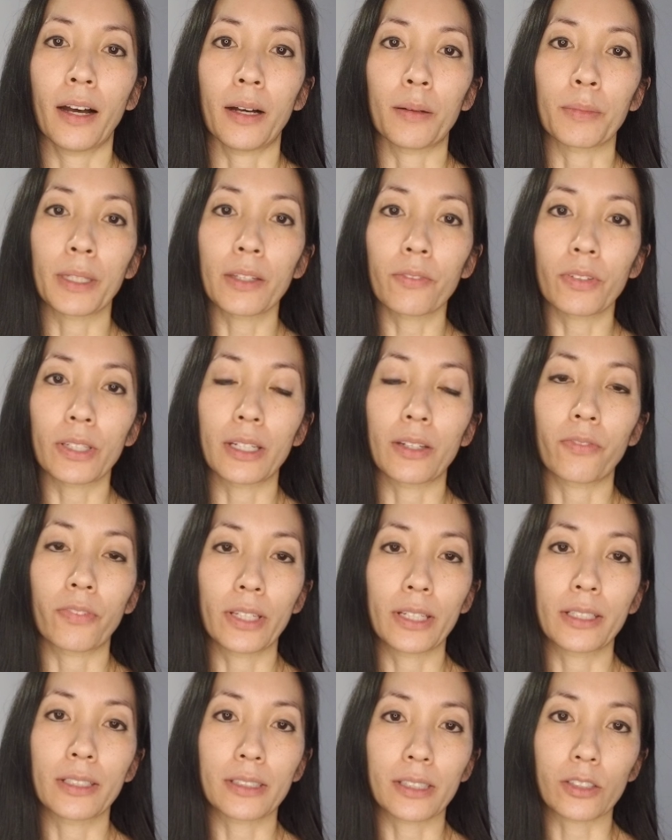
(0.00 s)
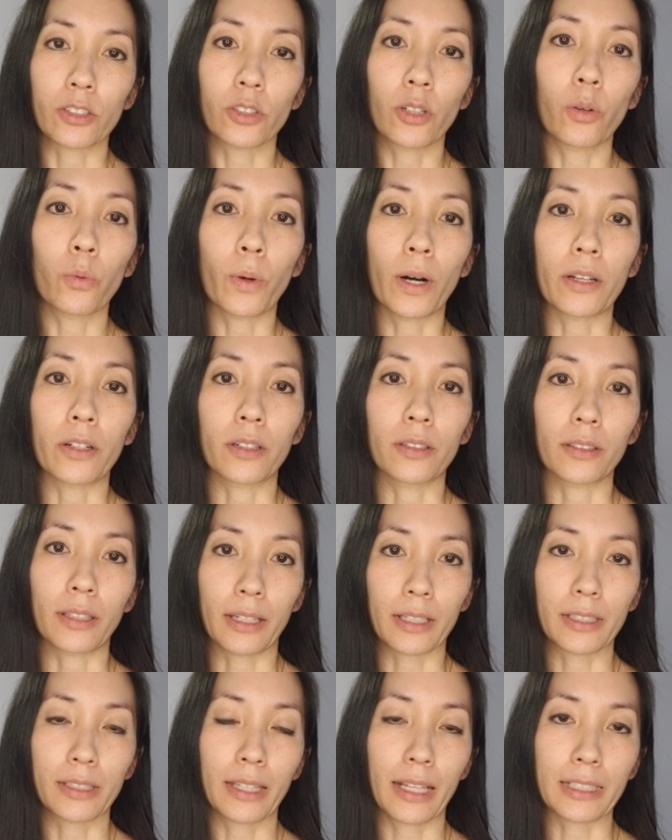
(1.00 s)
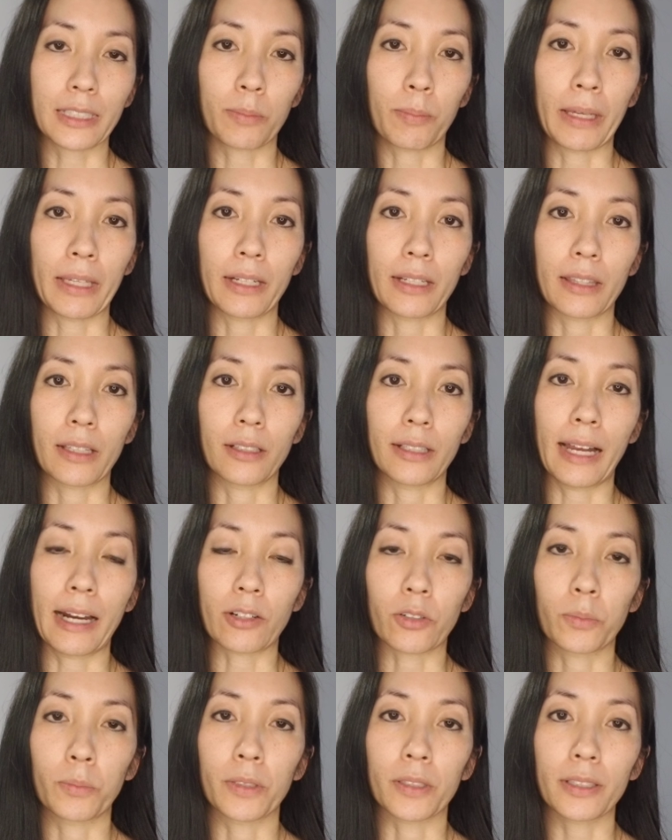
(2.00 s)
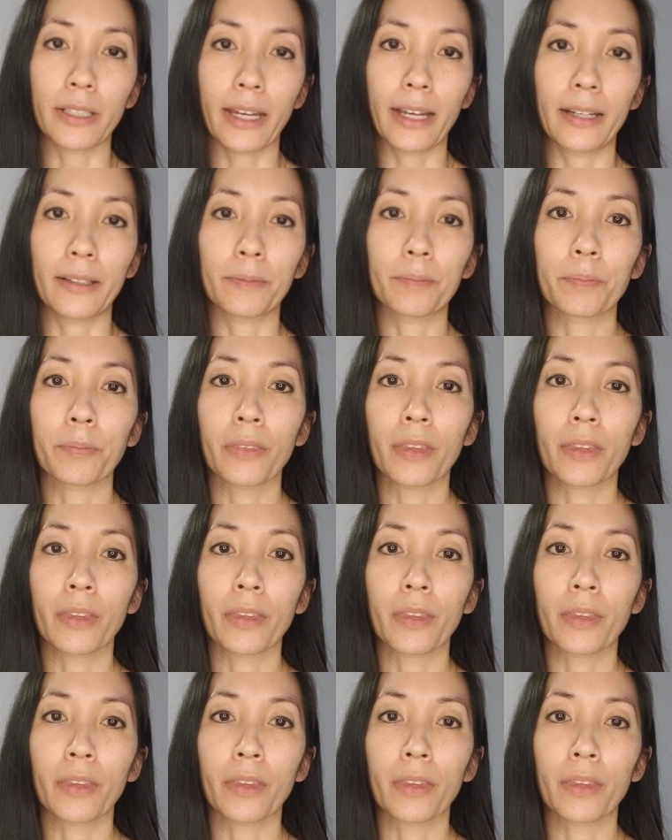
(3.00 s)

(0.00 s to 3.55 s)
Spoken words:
even if it is a salt water like that's made in the lacrimal gland.